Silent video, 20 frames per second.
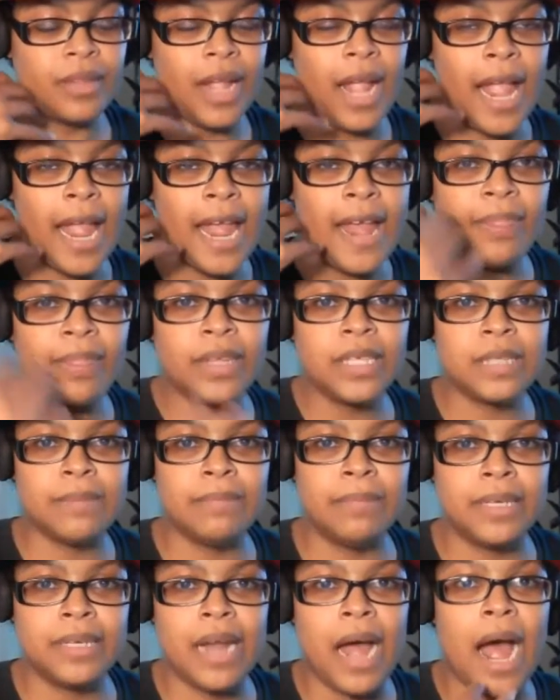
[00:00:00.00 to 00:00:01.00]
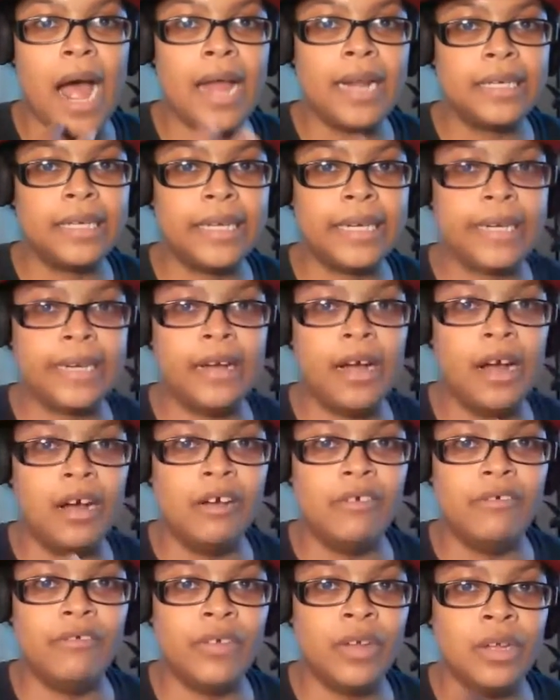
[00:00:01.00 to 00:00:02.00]
in this monotony
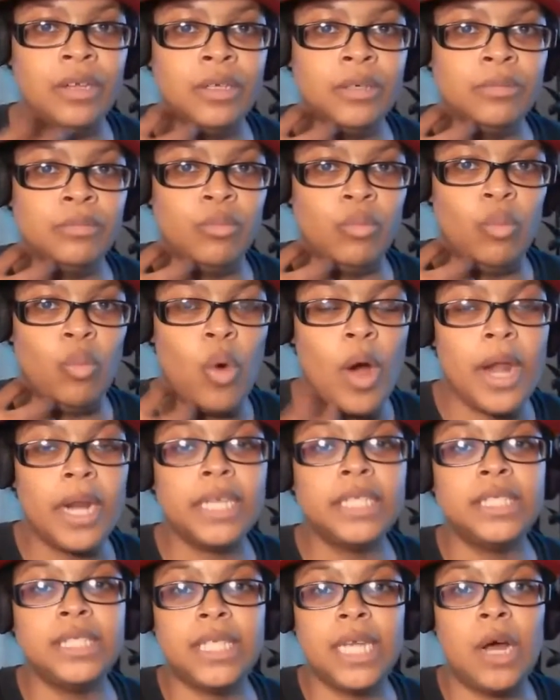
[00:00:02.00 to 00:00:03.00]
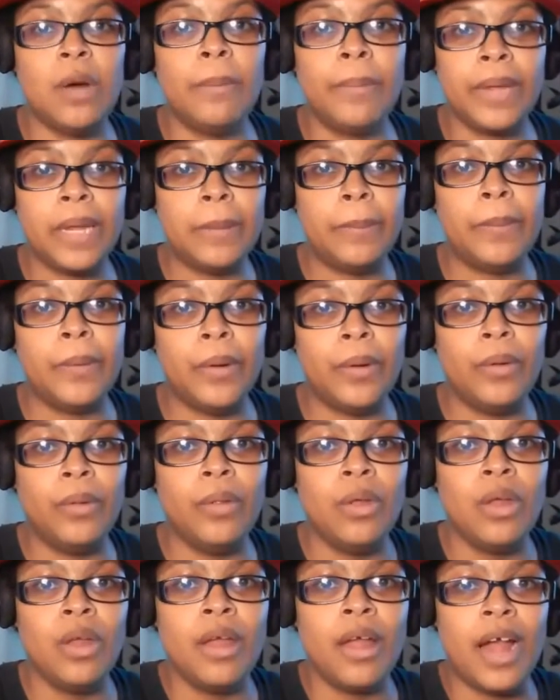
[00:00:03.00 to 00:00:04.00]
of wanting to tell people
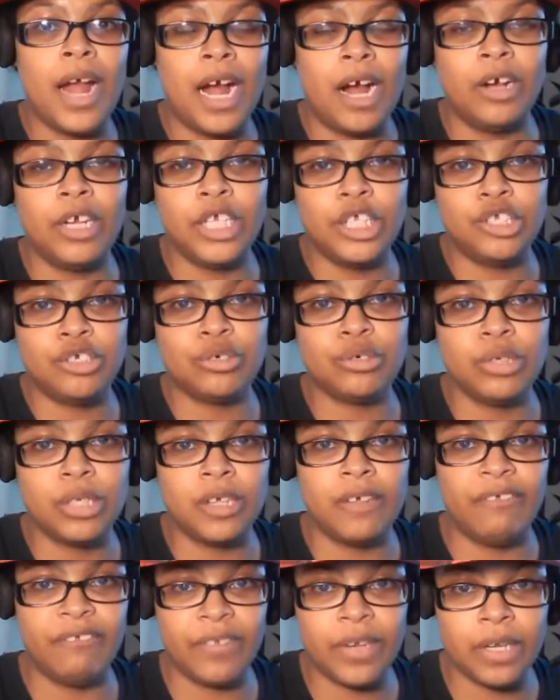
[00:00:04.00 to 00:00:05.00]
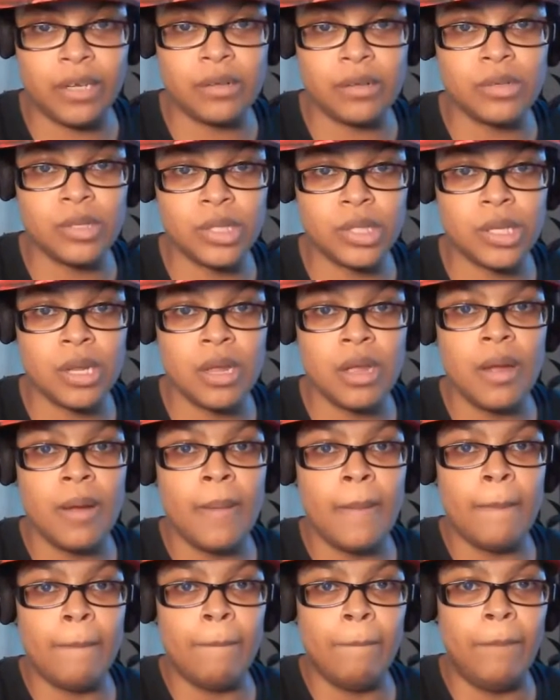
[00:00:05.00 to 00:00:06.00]
how he truly feels,
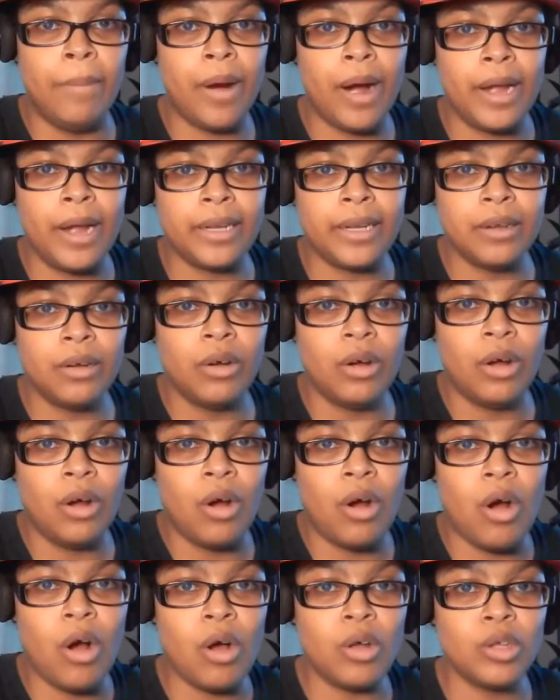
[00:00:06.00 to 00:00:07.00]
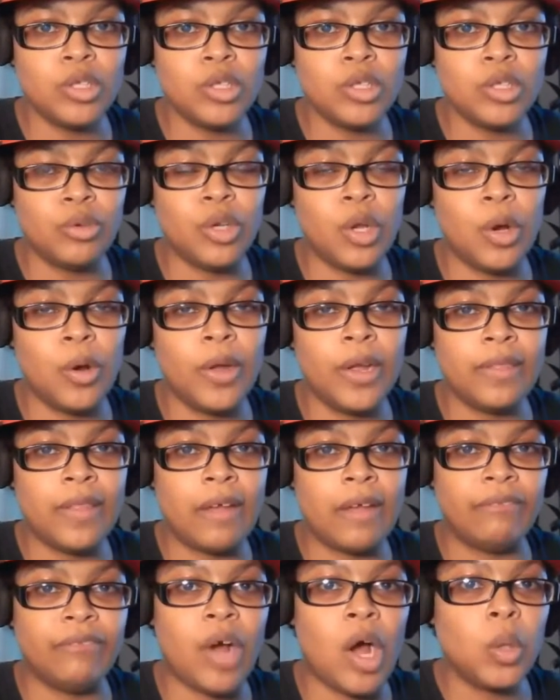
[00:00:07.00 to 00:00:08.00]
but also knowing
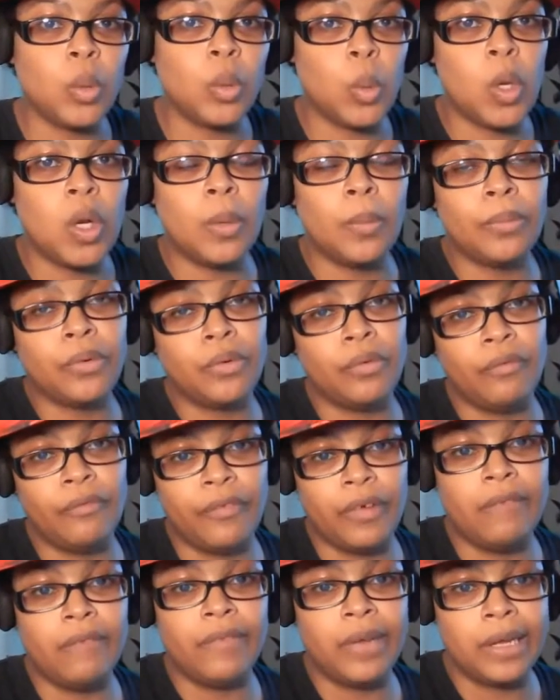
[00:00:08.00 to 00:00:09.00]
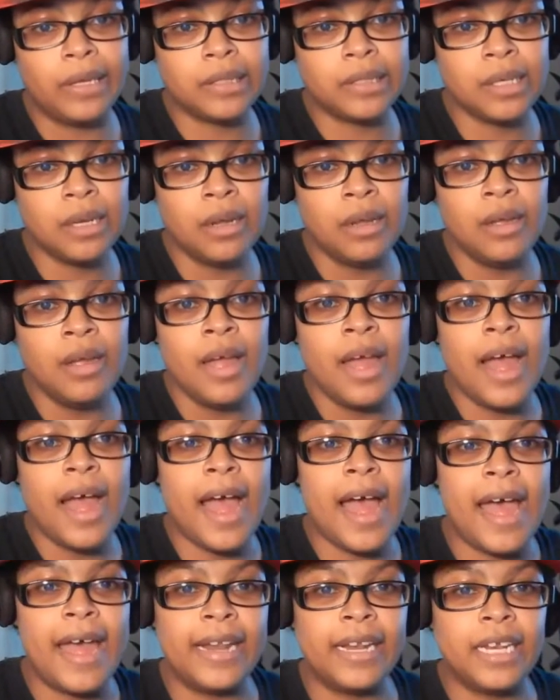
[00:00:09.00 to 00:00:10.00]
that Vought won't approve of it.
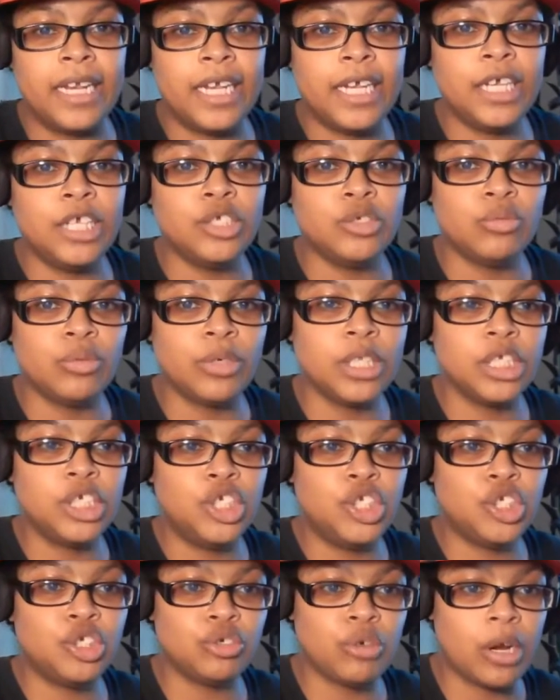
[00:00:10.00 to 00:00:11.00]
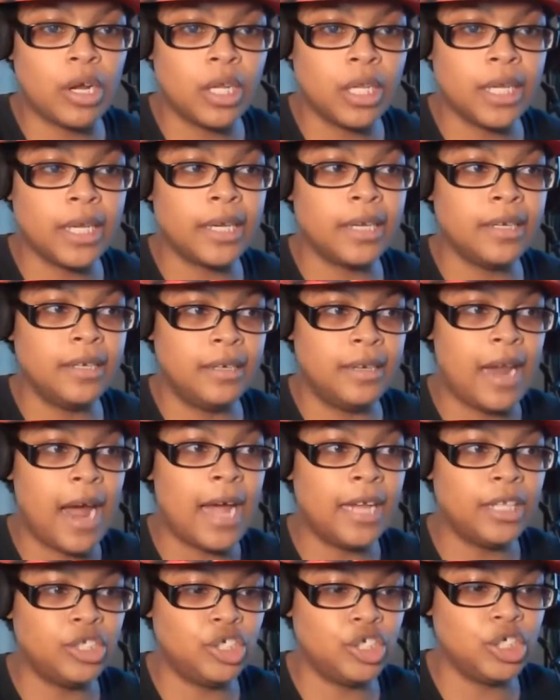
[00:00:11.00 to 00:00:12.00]
And he is really struggling
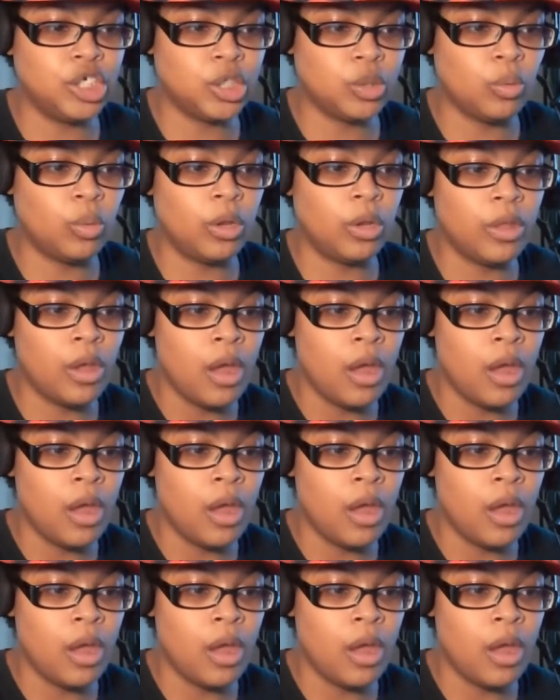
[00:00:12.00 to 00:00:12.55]
not just with